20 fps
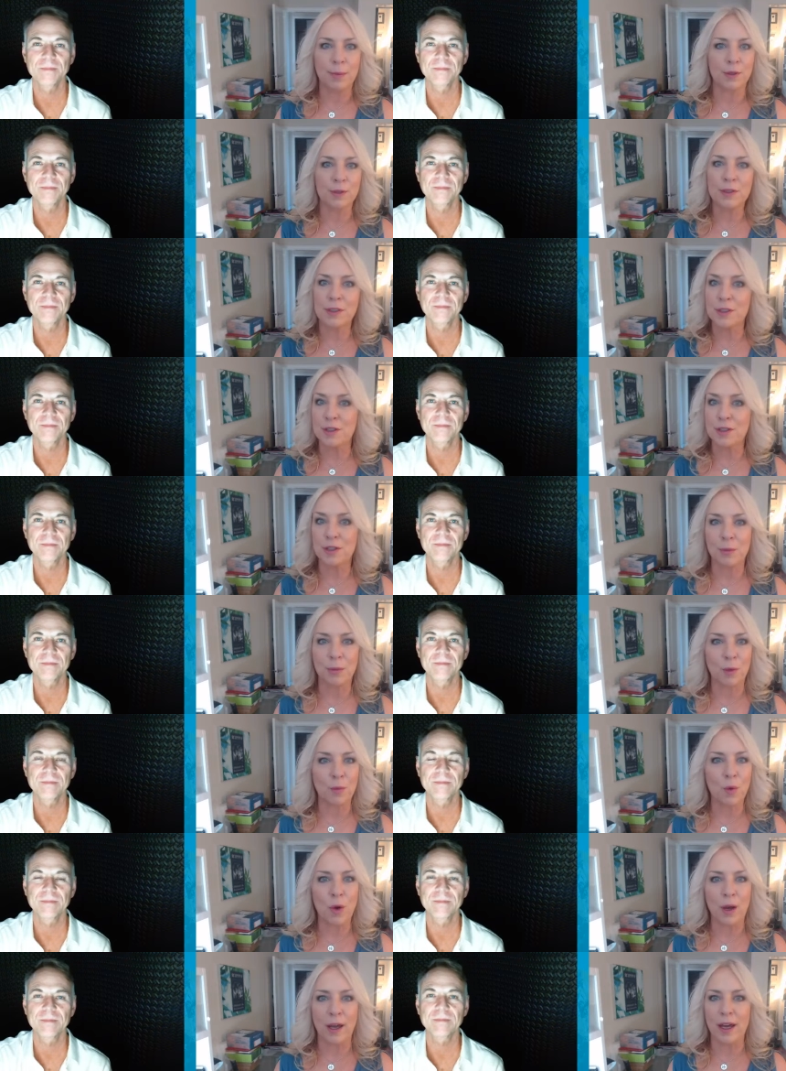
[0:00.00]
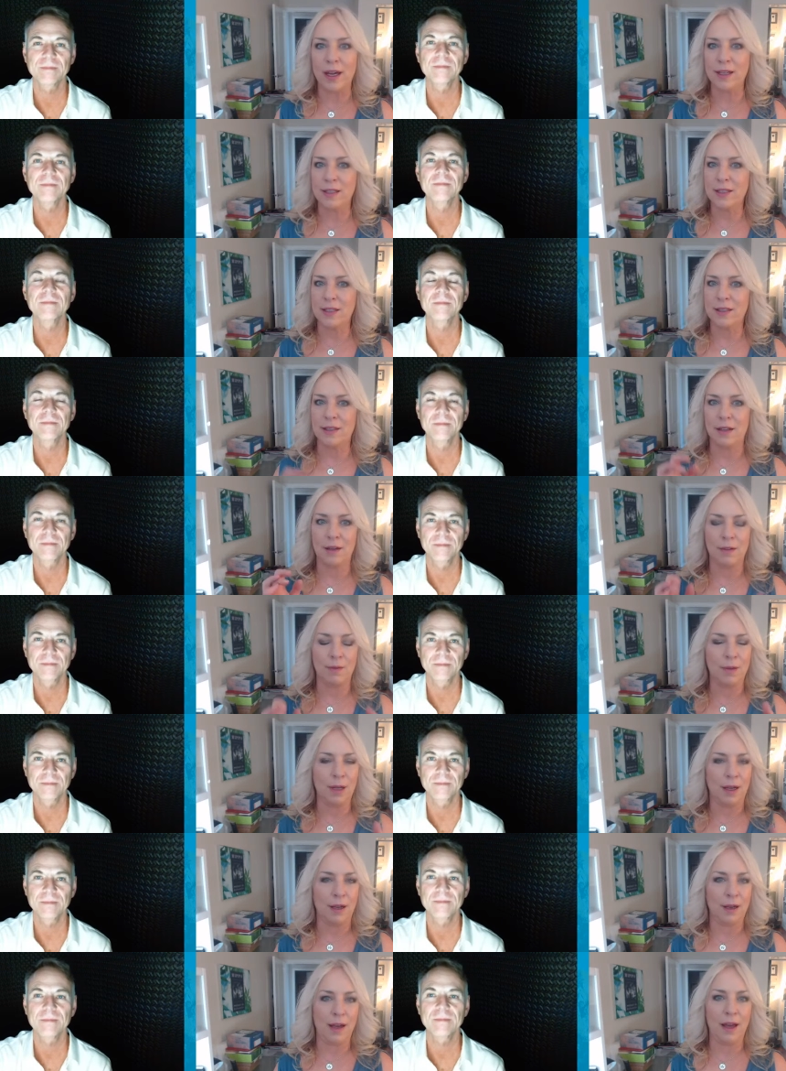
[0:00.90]
Speaker 1: post-consumer waste, they're
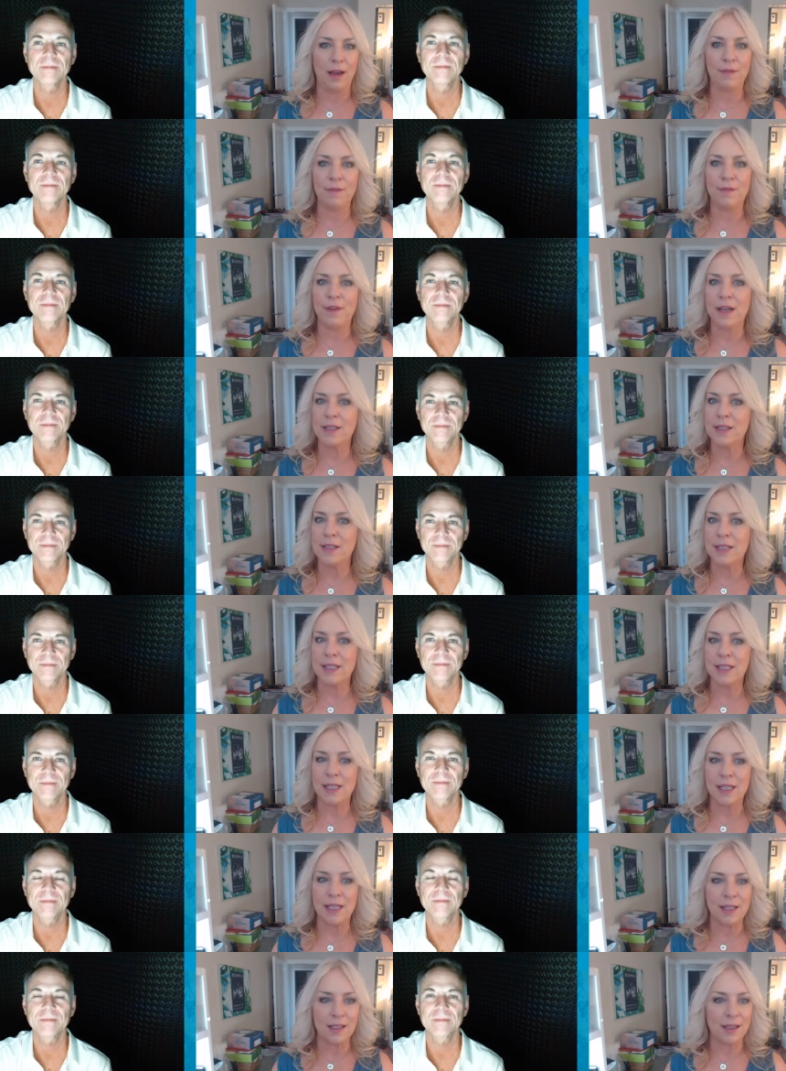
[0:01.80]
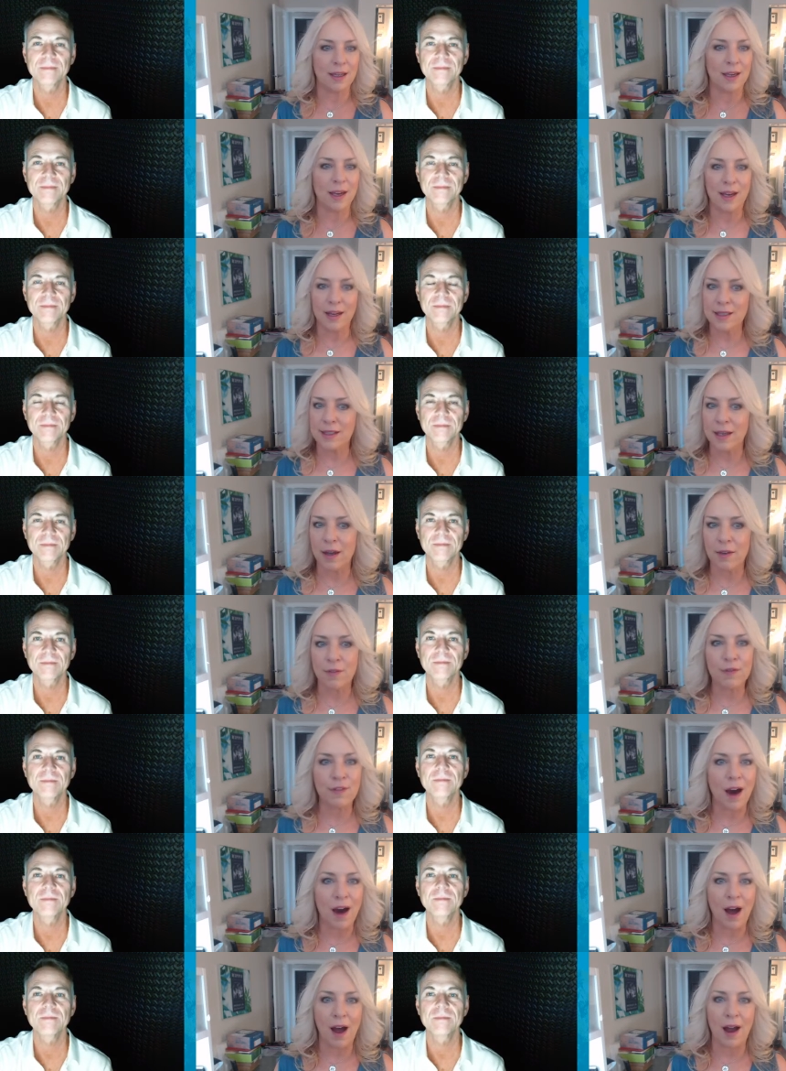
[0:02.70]
FSC,
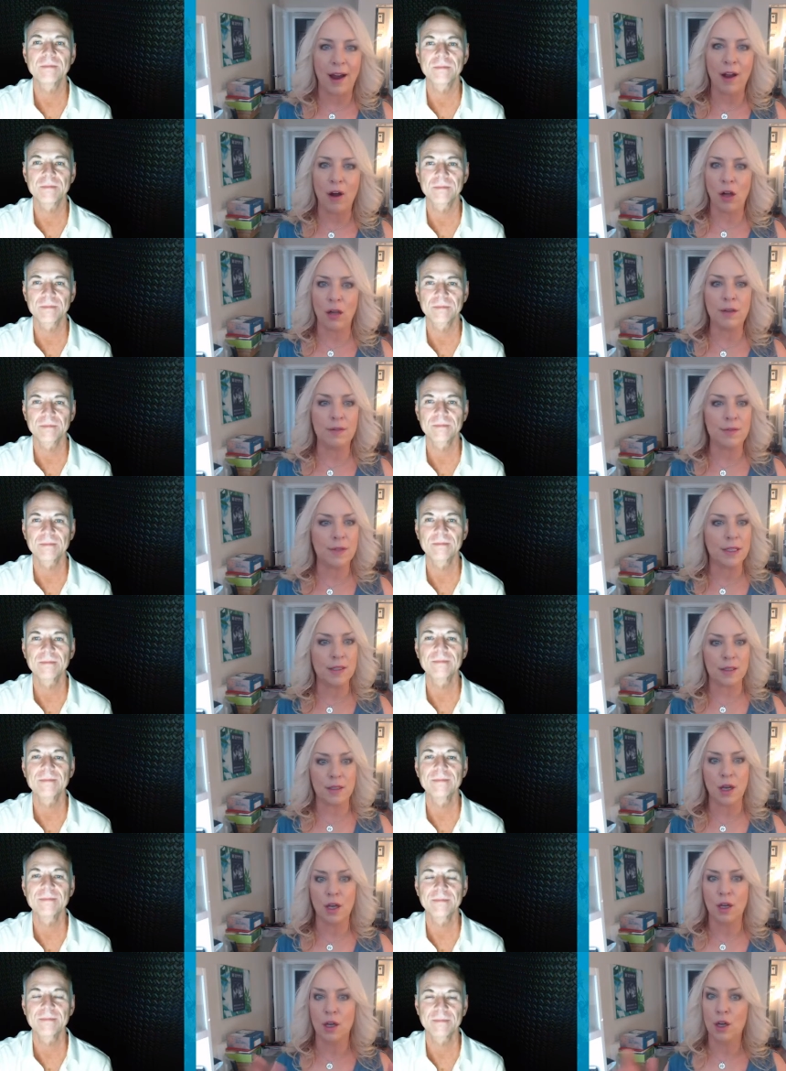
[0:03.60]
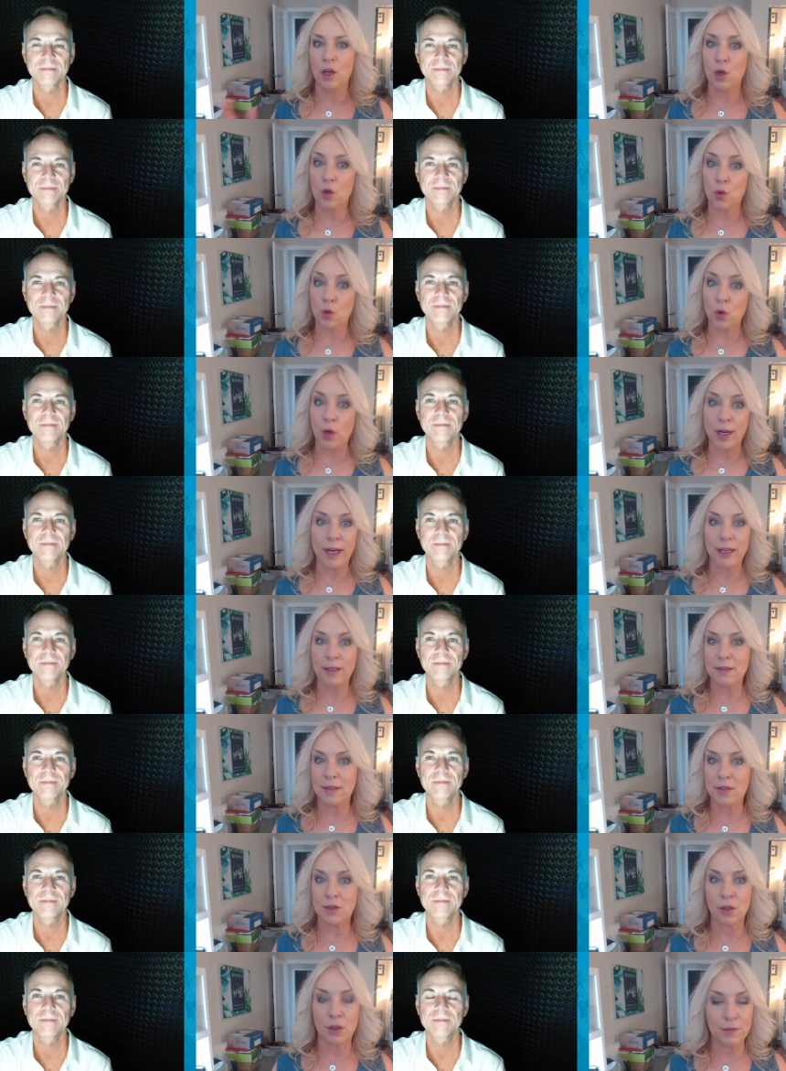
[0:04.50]
SFI, all of these
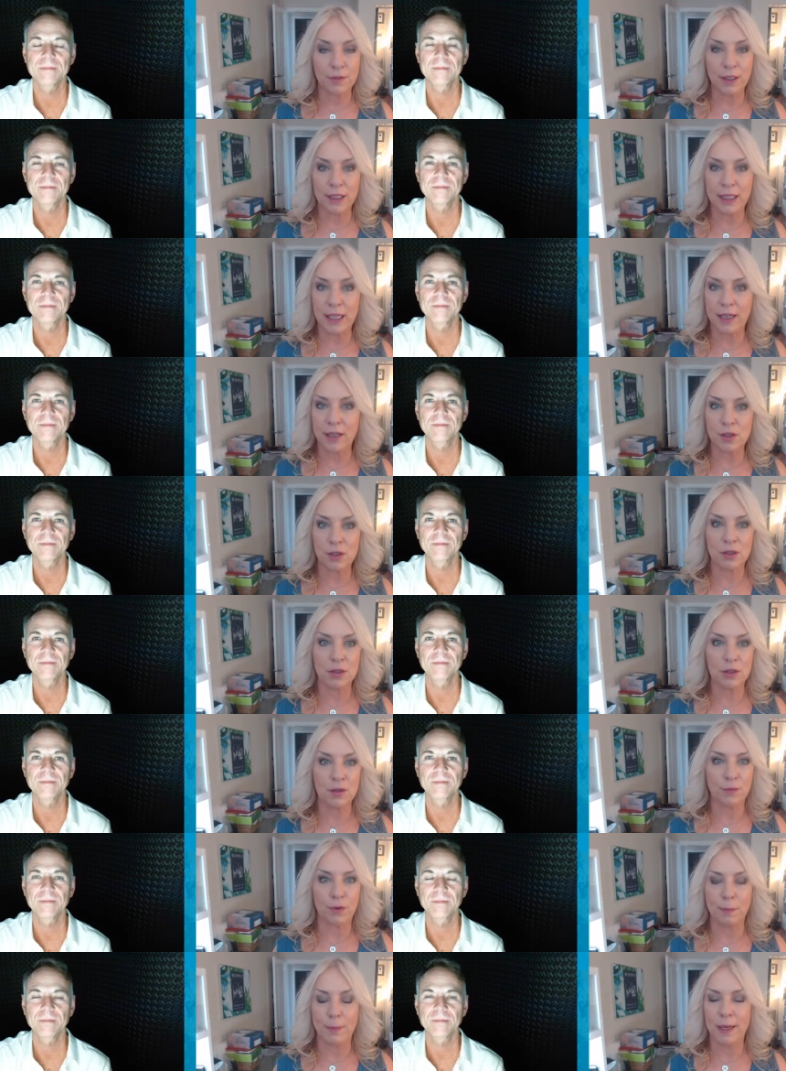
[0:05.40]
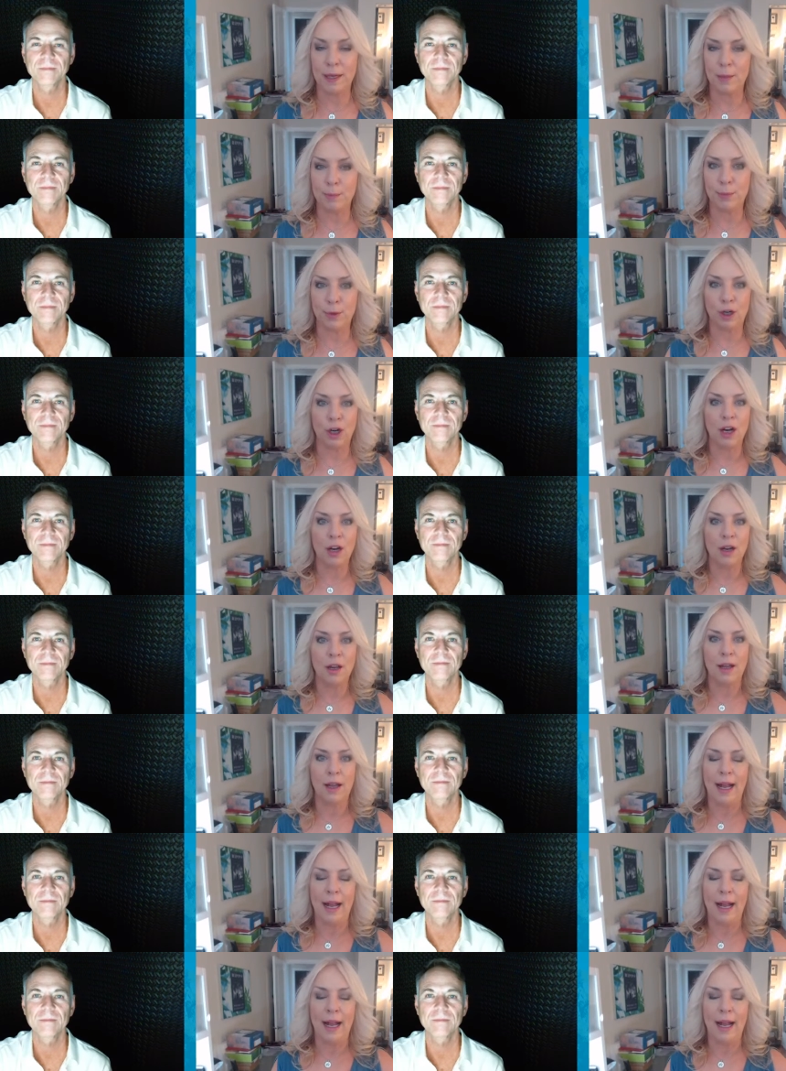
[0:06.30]
great certifications for paper.